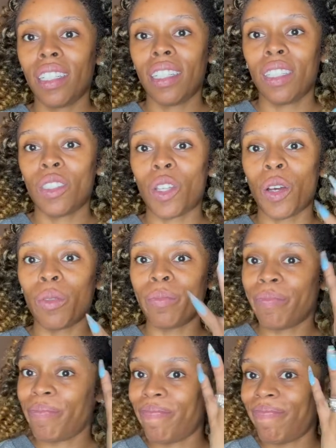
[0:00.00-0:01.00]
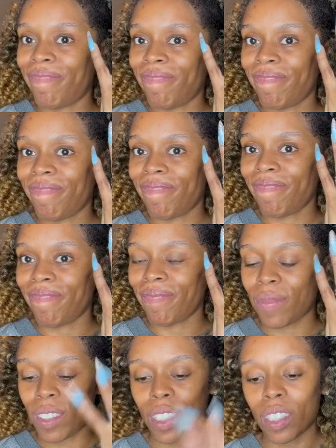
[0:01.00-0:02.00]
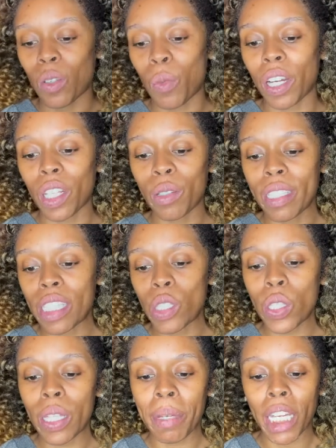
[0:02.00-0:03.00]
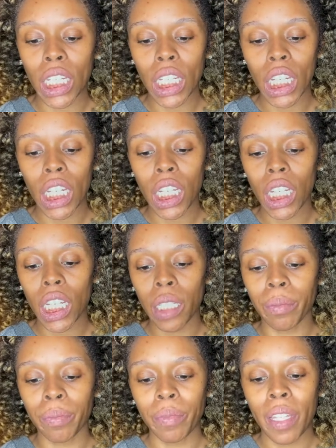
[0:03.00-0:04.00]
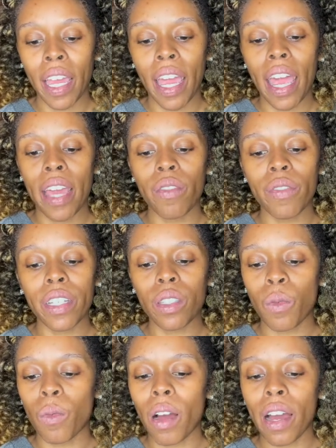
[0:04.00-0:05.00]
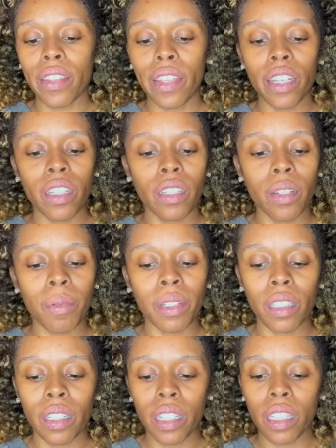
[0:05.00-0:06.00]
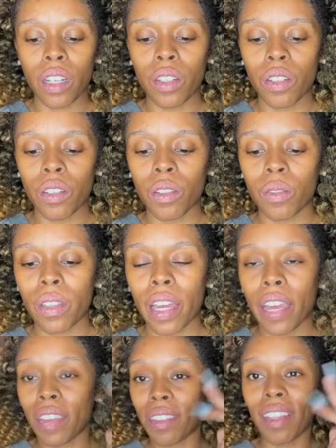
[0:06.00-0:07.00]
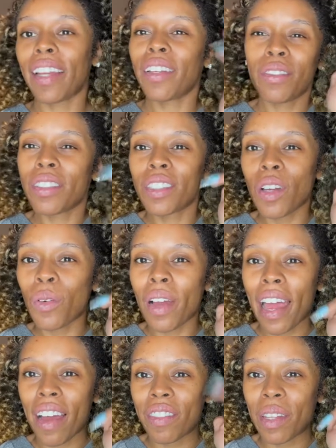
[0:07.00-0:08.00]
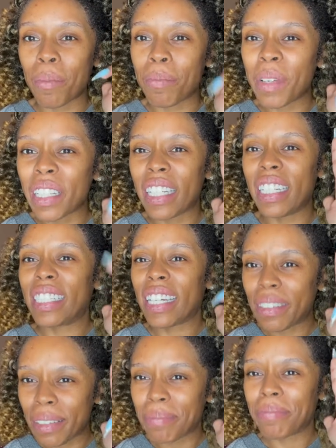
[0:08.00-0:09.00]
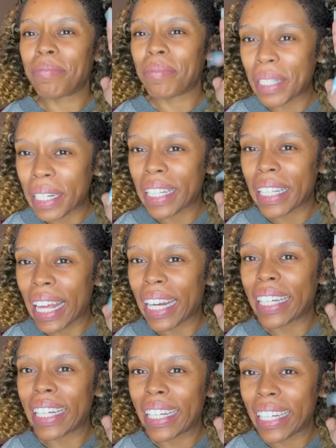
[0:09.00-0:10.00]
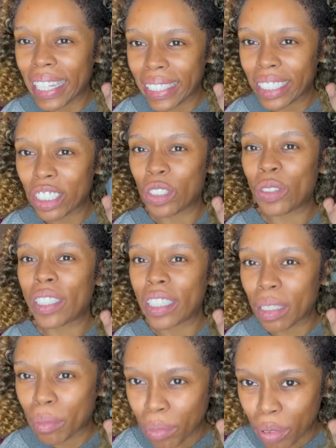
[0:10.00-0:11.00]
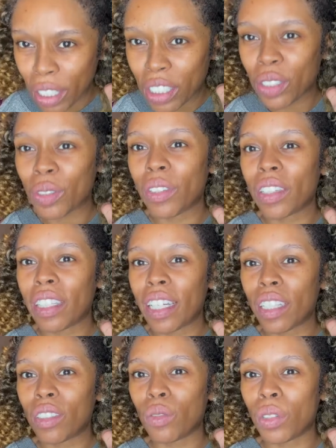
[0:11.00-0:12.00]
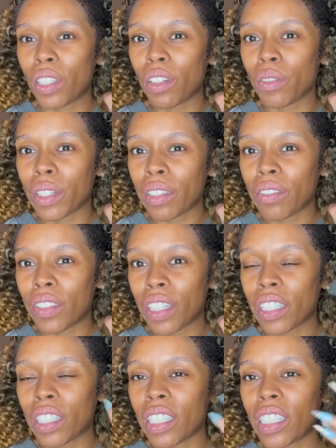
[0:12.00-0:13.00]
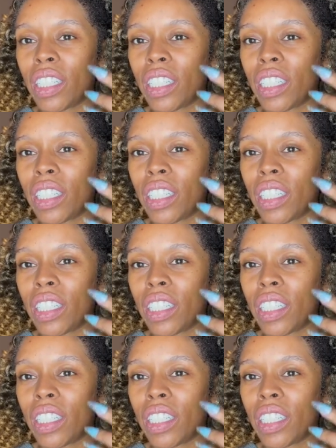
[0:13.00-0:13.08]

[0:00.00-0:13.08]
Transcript: So, the one closest to the pinky. And the reason why they typically tell you to do that, like you just don't have the ability to put a lot of strength and pressure on things with your ring finger.